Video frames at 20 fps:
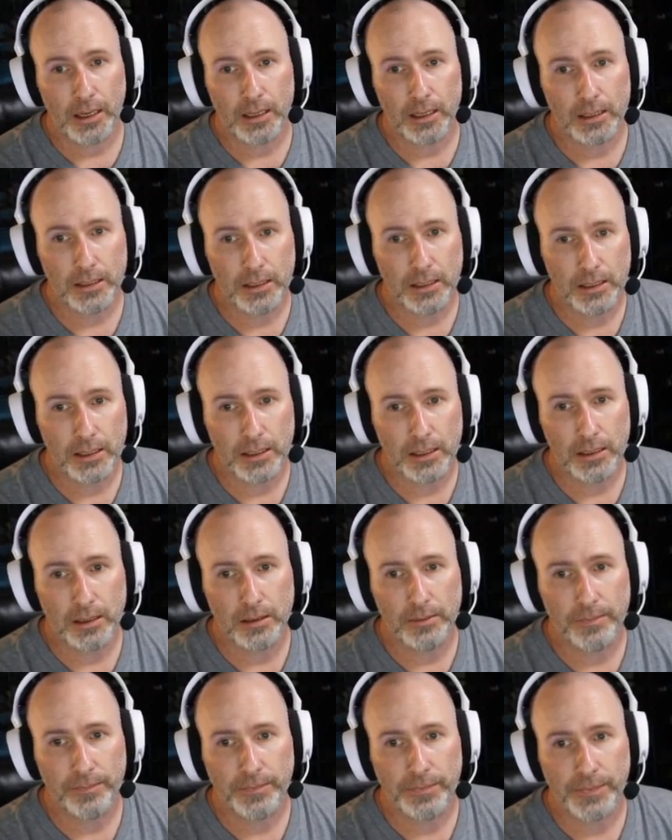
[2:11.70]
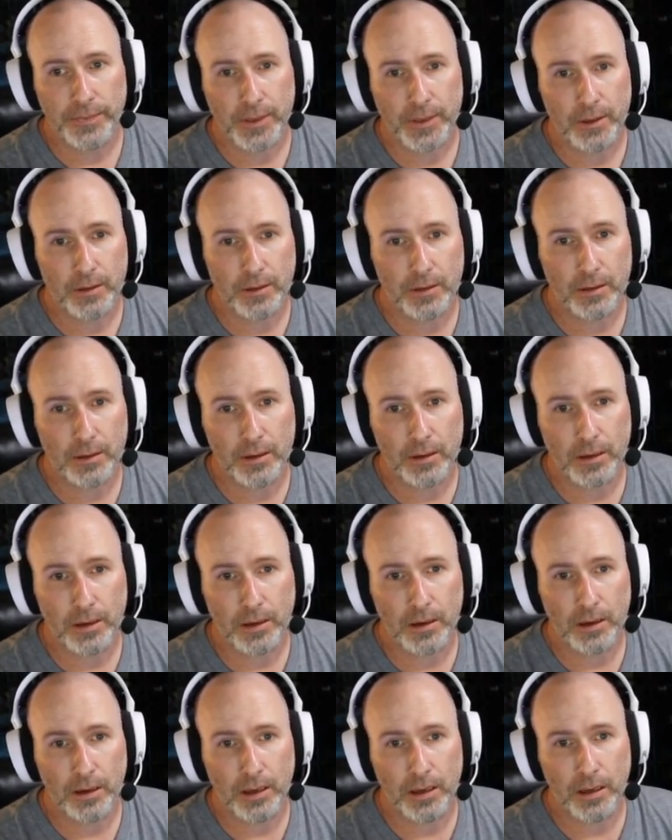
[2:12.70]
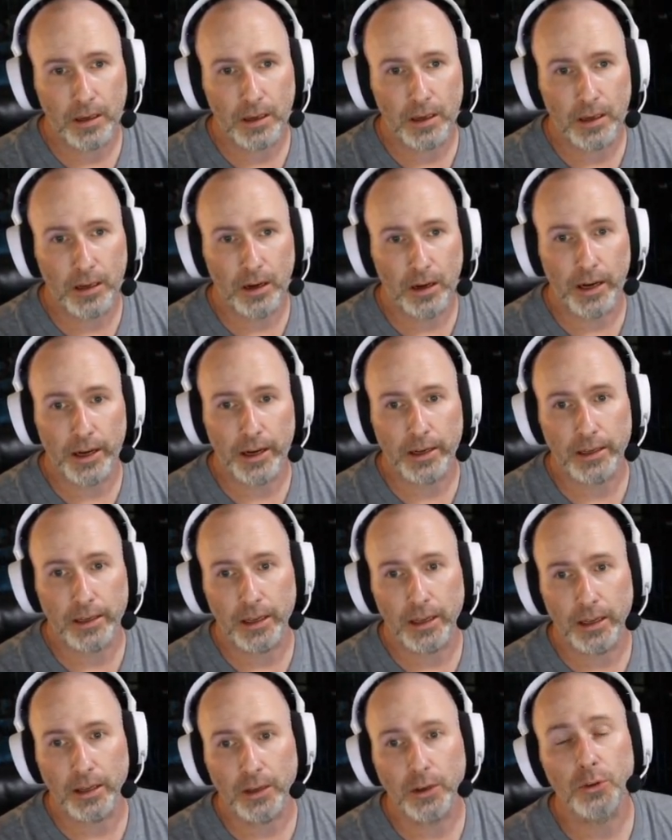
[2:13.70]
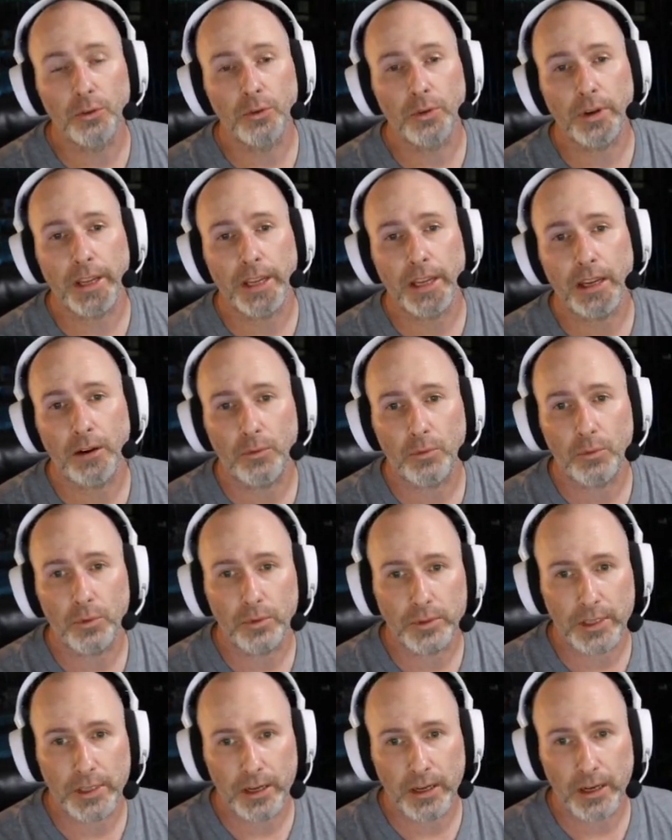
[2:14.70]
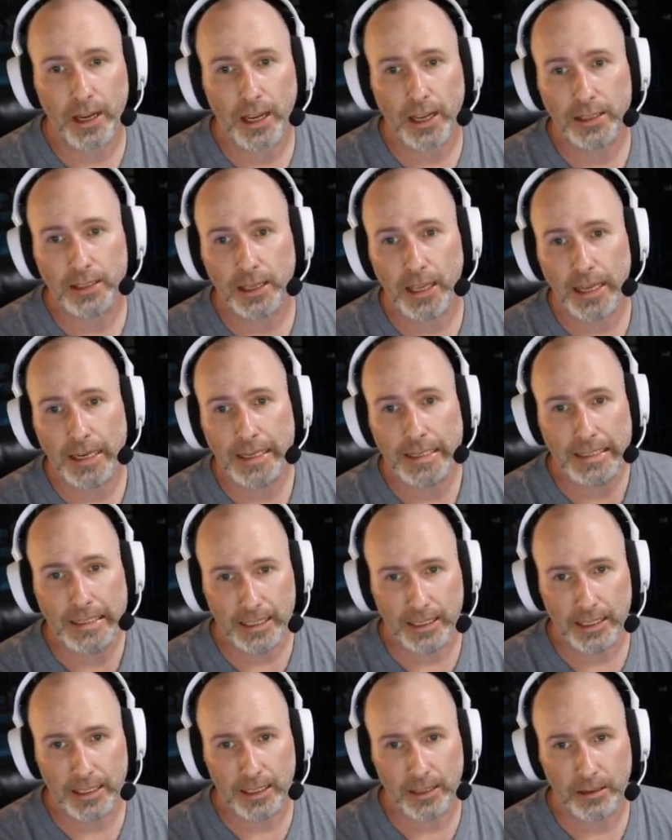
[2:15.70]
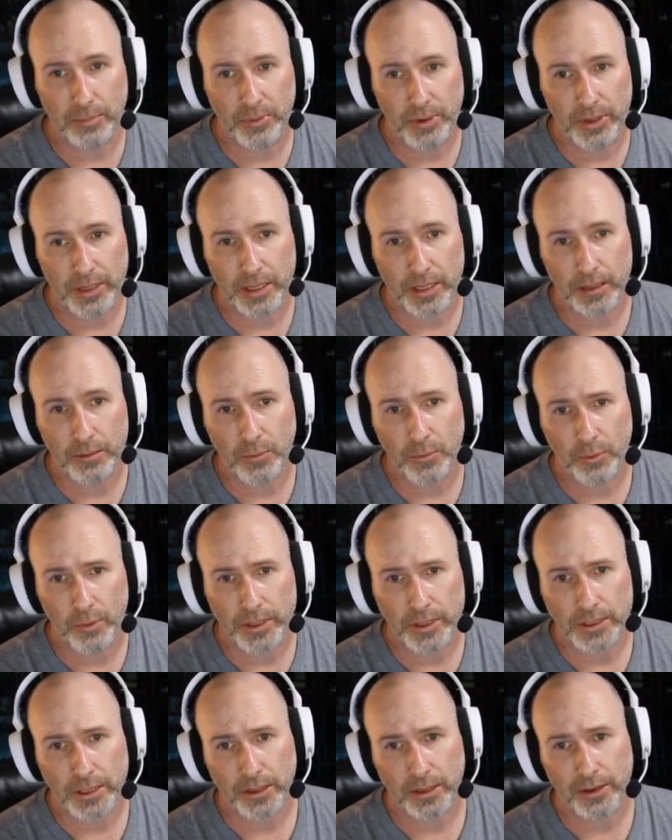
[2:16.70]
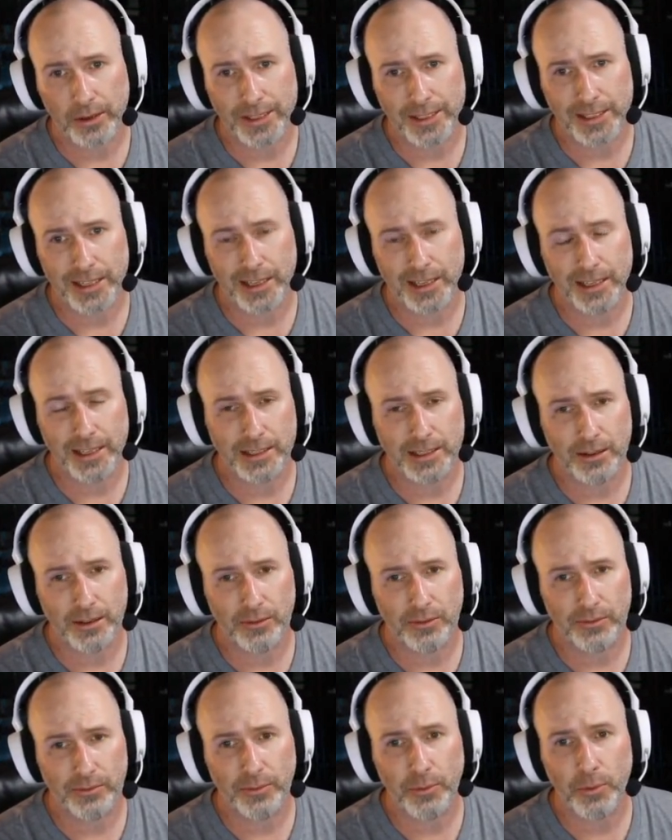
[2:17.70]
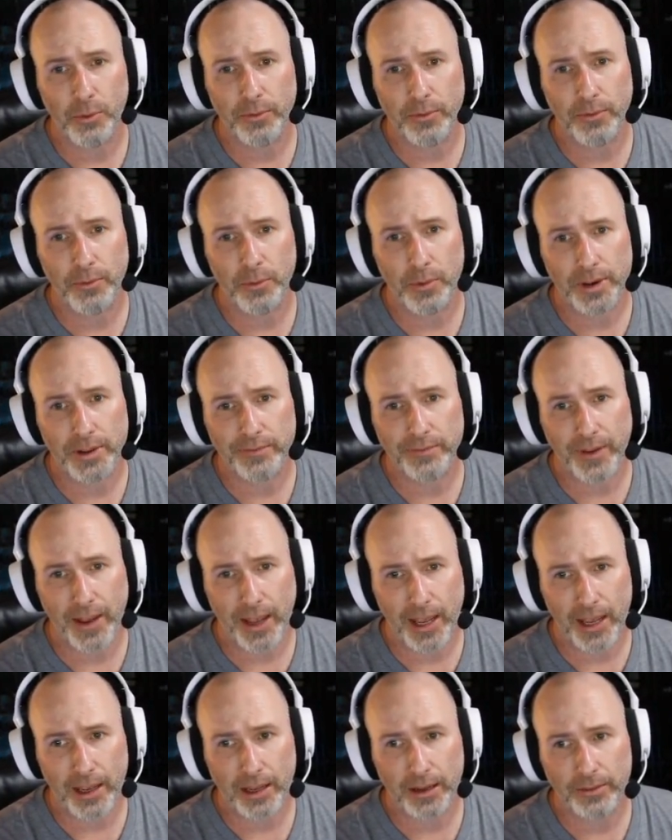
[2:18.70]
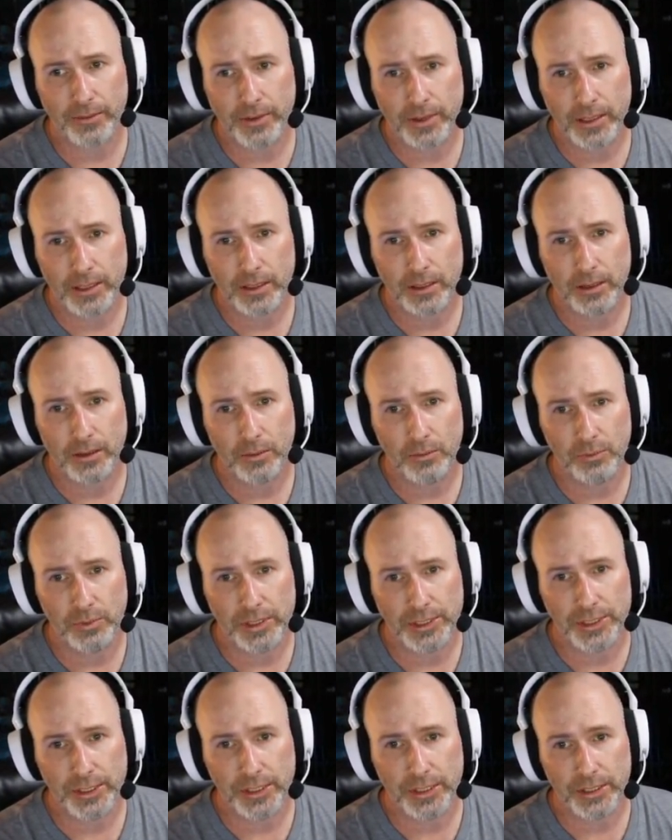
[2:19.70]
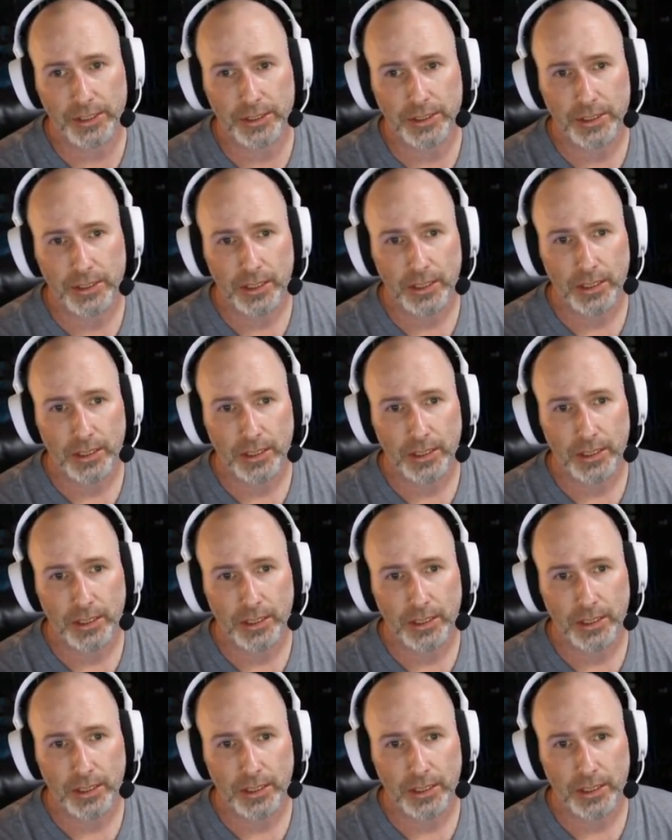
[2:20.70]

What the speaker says: All right, Ghoul King on Royal Terror, guys, did get a pretty good points increase. It's on 445, which is,